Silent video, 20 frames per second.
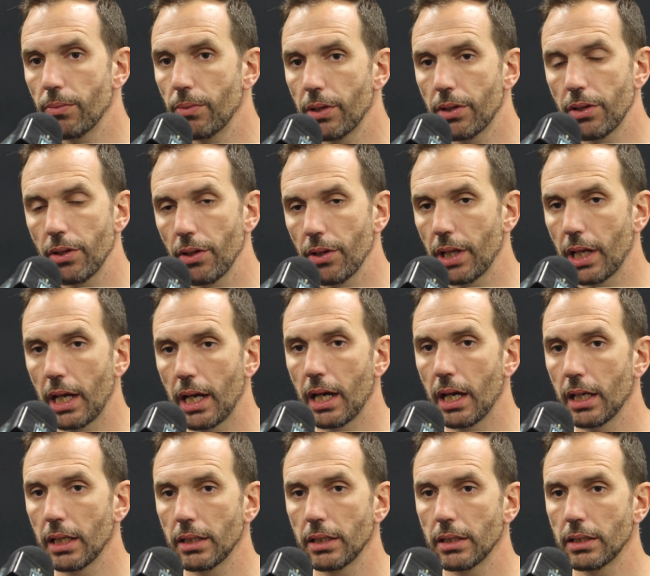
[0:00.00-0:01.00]
We thought that
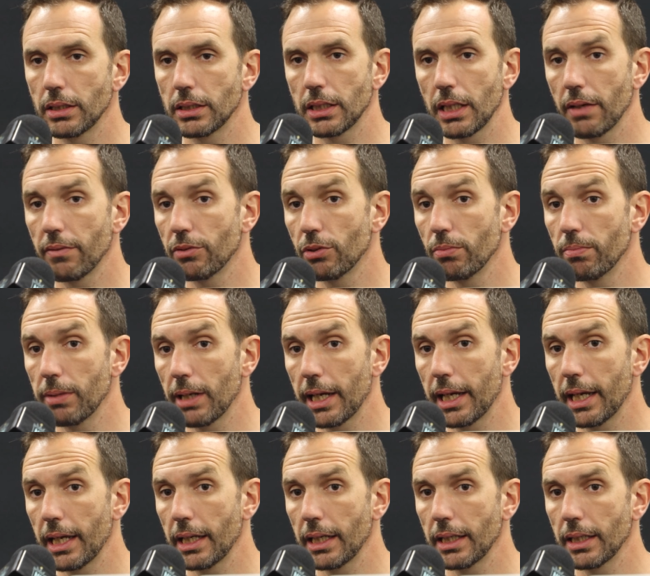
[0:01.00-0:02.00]
Anne deserved to
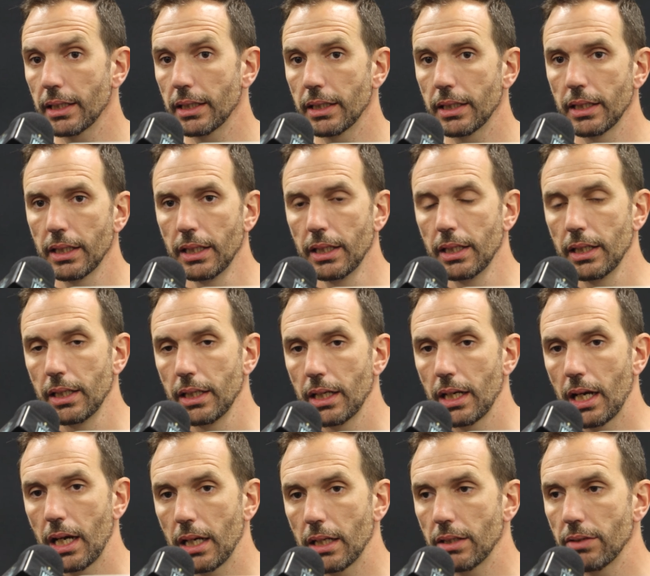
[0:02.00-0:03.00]
play,
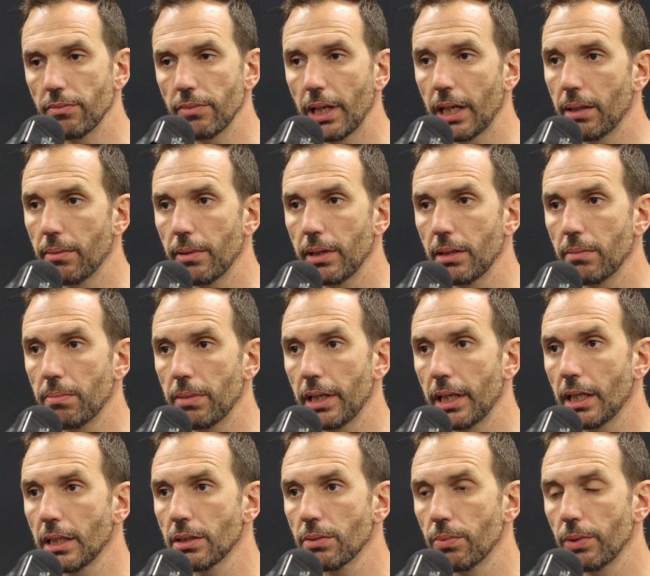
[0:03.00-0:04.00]
and very, very
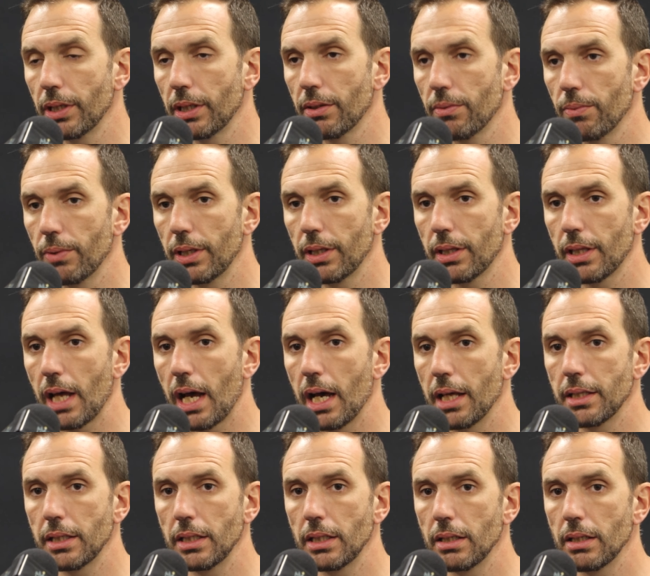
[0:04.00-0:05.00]
pleased with
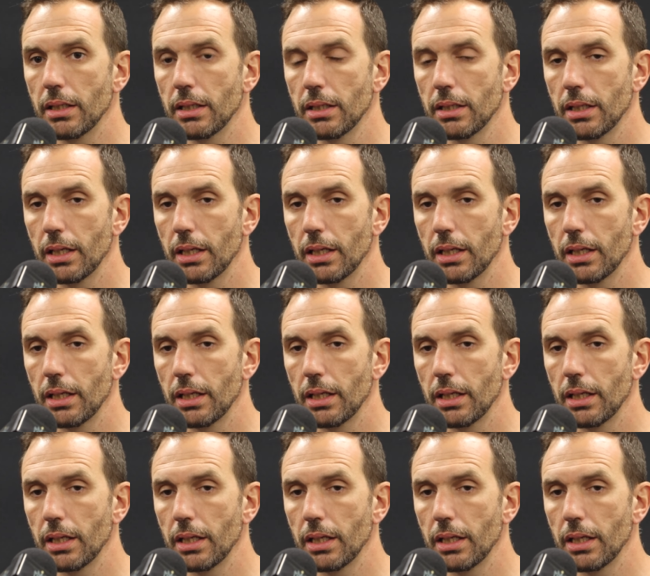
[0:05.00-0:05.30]
adding